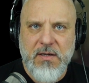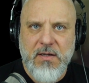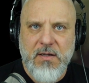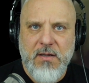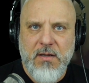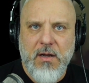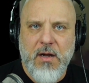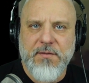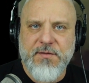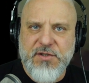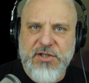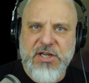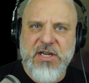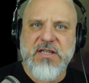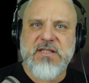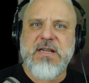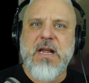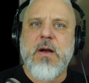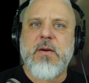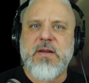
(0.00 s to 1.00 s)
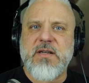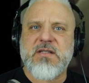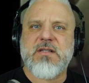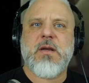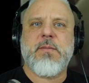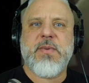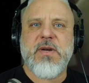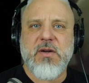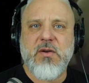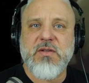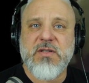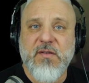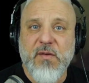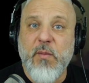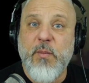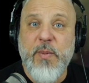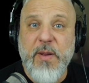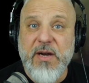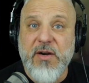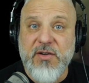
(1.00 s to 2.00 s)
of Chi Saoing somebody who's of a
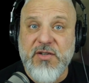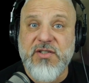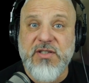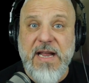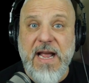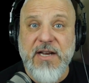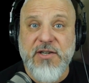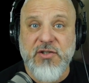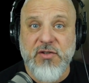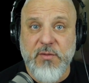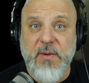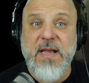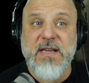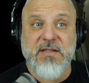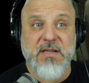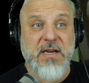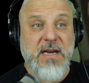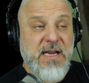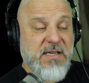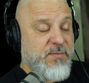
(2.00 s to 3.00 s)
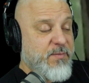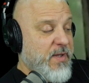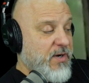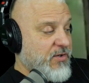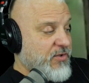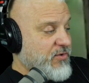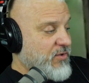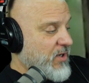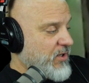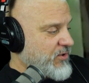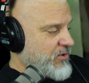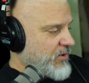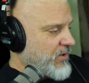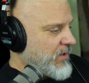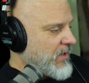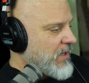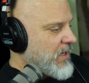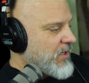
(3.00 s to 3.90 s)
bigger stature and has better structure.